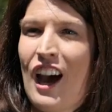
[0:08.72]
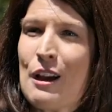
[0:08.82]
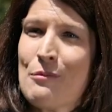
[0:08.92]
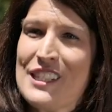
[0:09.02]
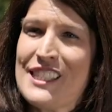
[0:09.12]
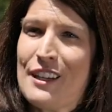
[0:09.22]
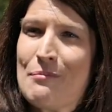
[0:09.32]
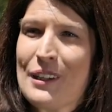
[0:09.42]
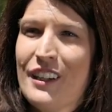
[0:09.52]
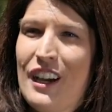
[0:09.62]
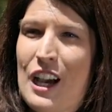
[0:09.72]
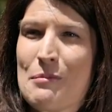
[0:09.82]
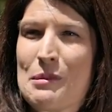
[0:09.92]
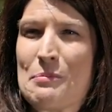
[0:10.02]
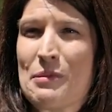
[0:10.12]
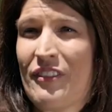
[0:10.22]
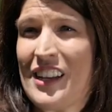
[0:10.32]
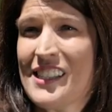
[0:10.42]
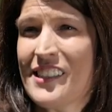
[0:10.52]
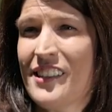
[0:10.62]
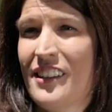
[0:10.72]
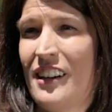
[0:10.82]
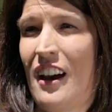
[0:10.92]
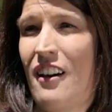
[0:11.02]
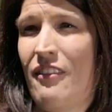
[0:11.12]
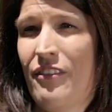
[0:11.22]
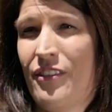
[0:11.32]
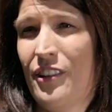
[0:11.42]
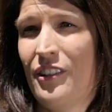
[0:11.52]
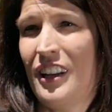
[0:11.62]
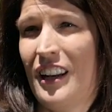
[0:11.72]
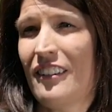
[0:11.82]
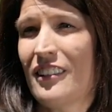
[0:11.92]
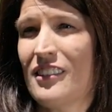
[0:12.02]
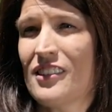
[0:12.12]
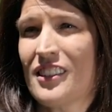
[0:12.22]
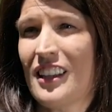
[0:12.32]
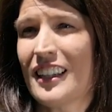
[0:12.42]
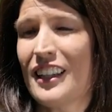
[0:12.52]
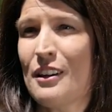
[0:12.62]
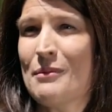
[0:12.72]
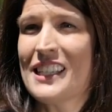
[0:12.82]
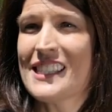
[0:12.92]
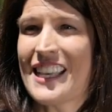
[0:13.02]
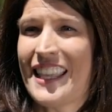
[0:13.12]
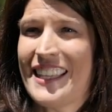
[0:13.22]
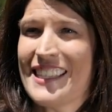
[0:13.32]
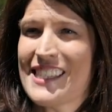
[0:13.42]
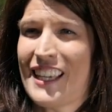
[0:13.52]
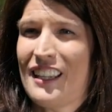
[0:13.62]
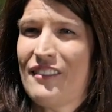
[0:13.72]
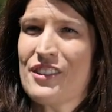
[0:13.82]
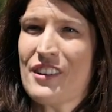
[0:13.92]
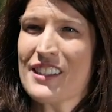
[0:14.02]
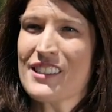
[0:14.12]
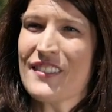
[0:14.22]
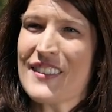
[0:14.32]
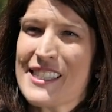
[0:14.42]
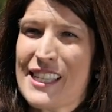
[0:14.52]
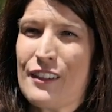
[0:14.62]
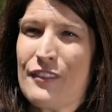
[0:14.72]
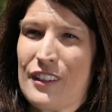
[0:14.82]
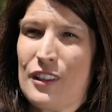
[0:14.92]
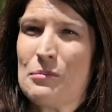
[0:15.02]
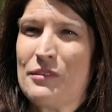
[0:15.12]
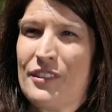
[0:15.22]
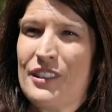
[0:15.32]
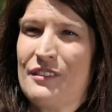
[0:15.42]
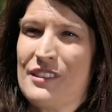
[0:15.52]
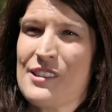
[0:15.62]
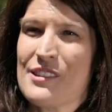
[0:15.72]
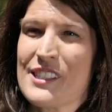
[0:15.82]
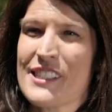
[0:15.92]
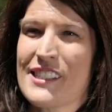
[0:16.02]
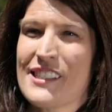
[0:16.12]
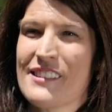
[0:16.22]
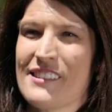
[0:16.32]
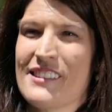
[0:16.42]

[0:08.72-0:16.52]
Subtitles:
I'm Wendy Umberger. I'm a professor of food and agricultural economics and the executive director of the Center for Global Food and Resources.